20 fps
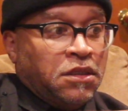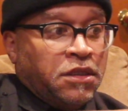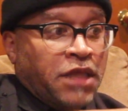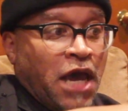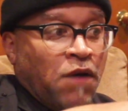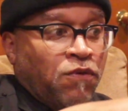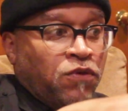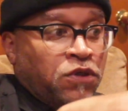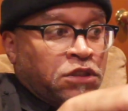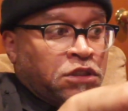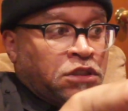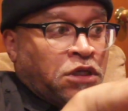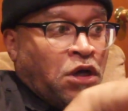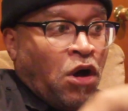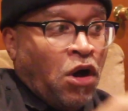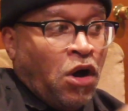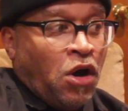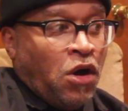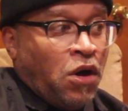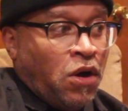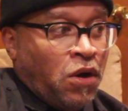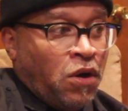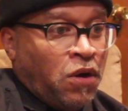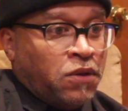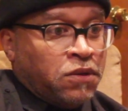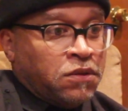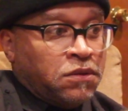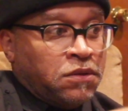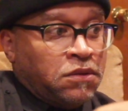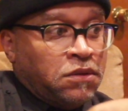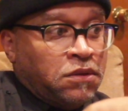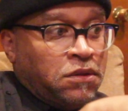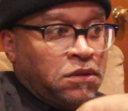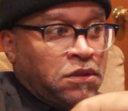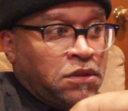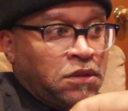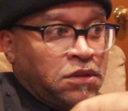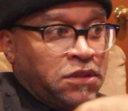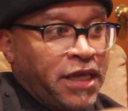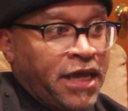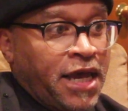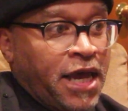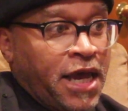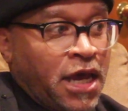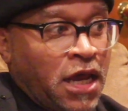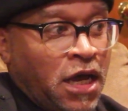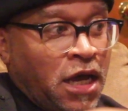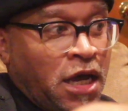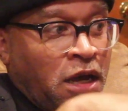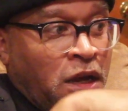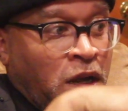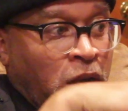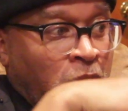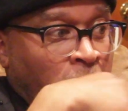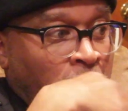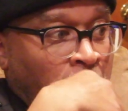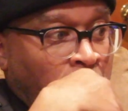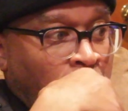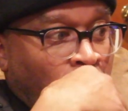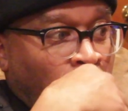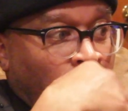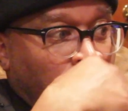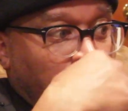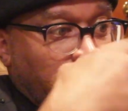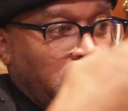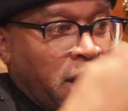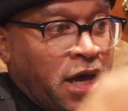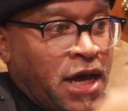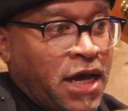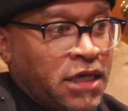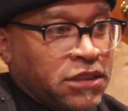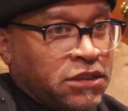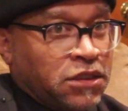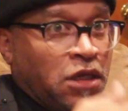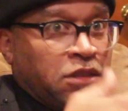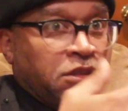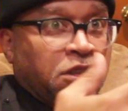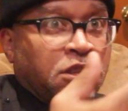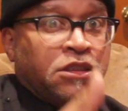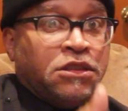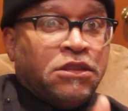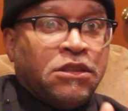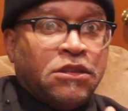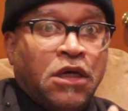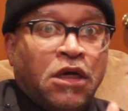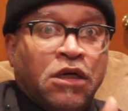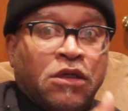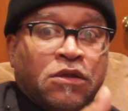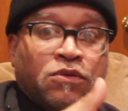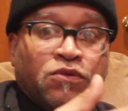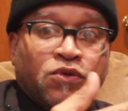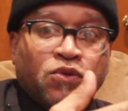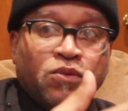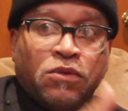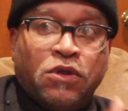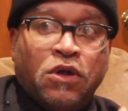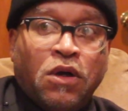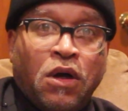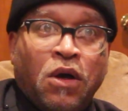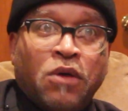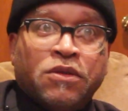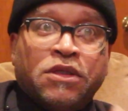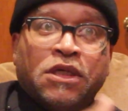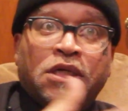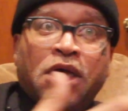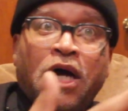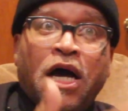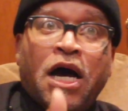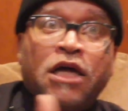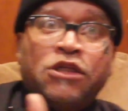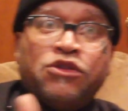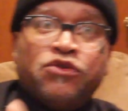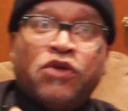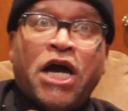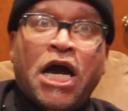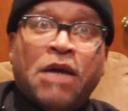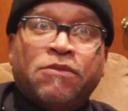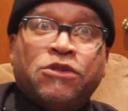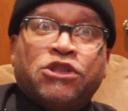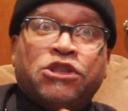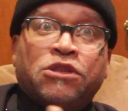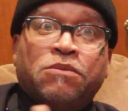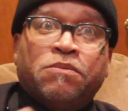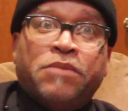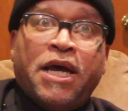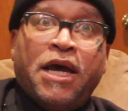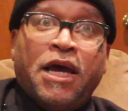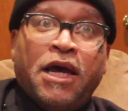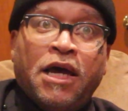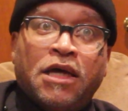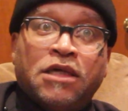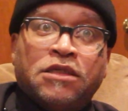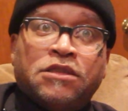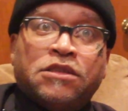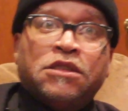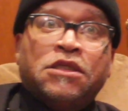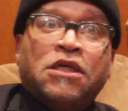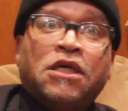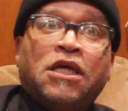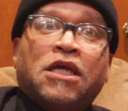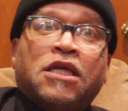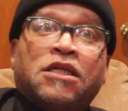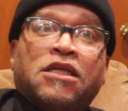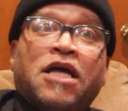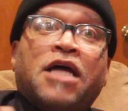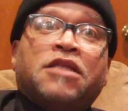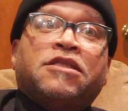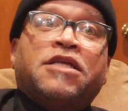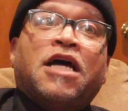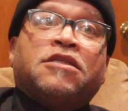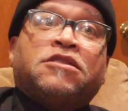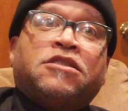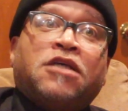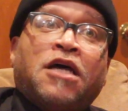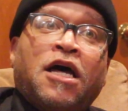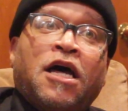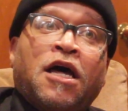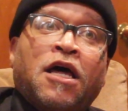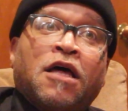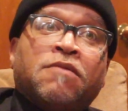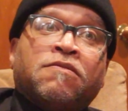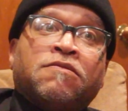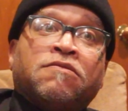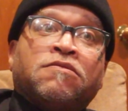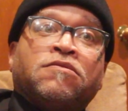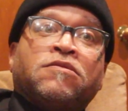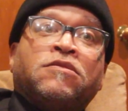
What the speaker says: that was called, they had organized under a group called the God Tribe of Shabazz at that time,